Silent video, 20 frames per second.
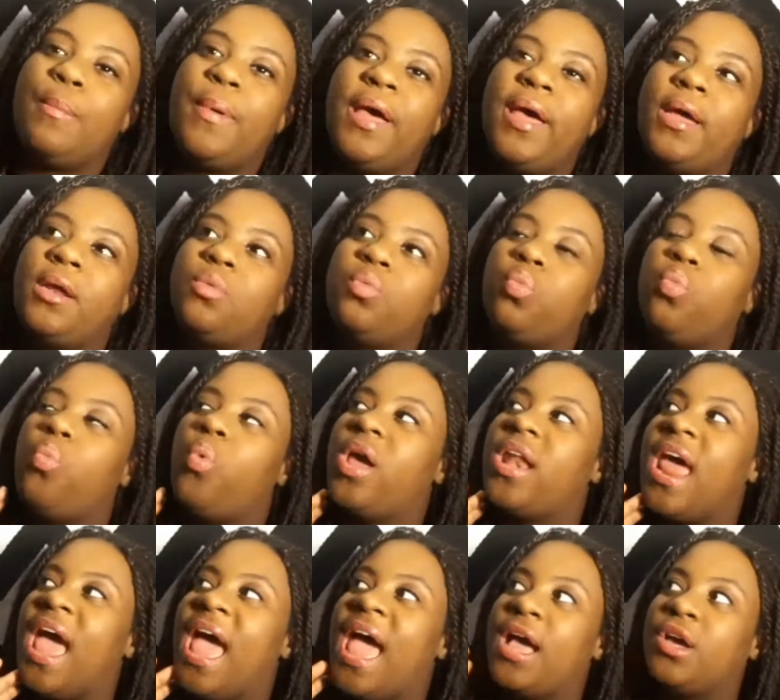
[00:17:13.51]
but
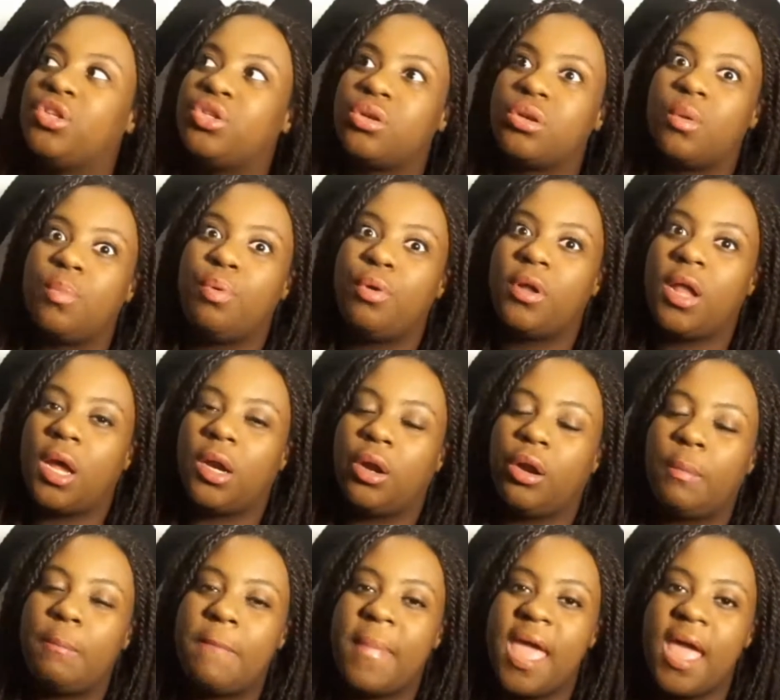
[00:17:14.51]
when I asked her to pull out
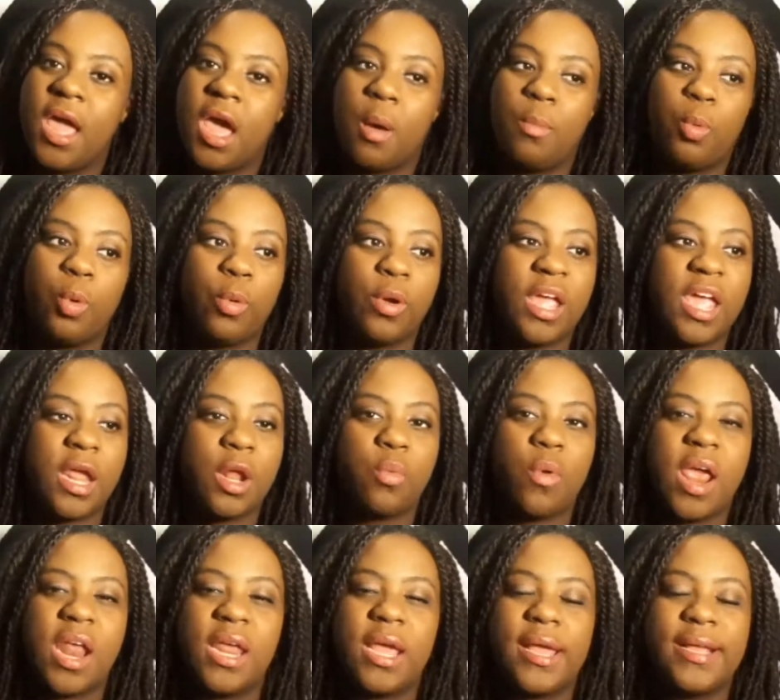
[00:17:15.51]
her makeup, we were getting
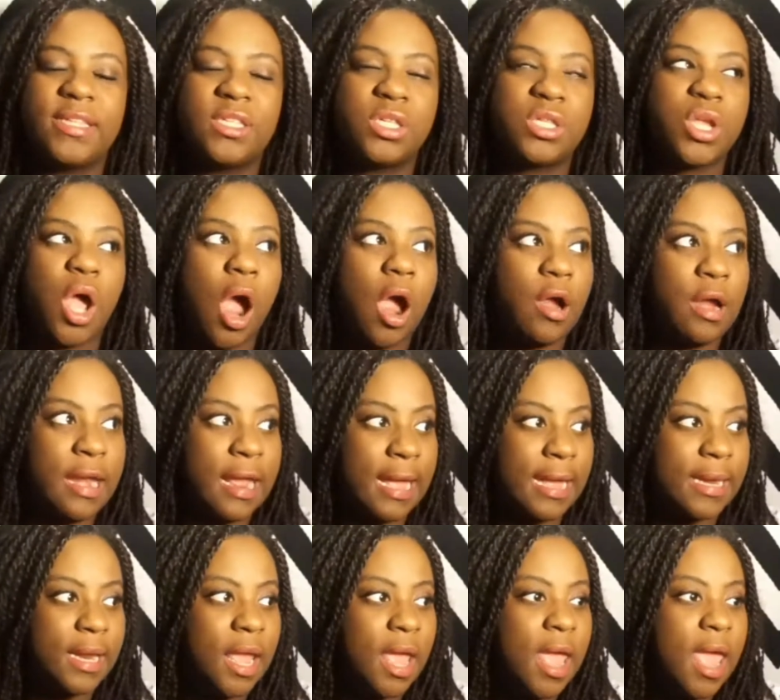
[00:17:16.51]
ready to get
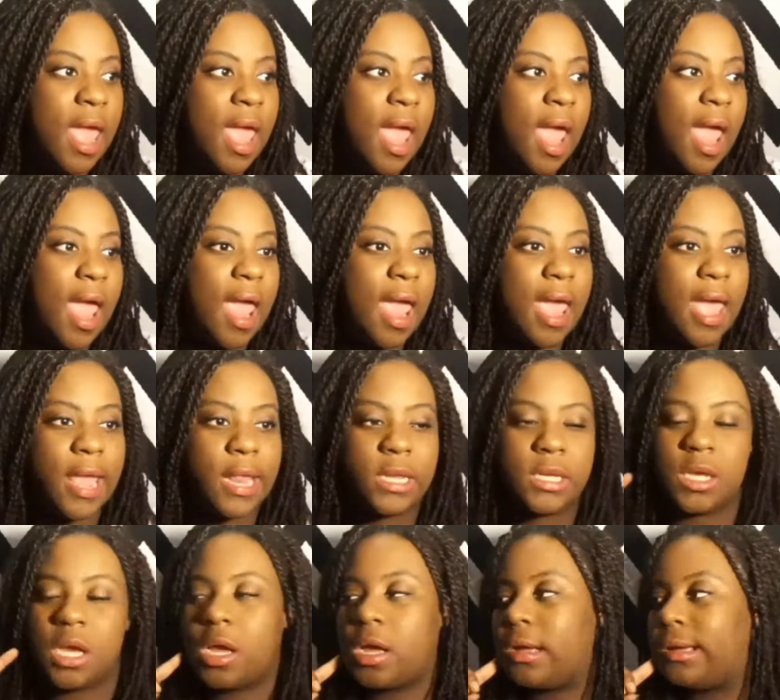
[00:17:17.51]
started, and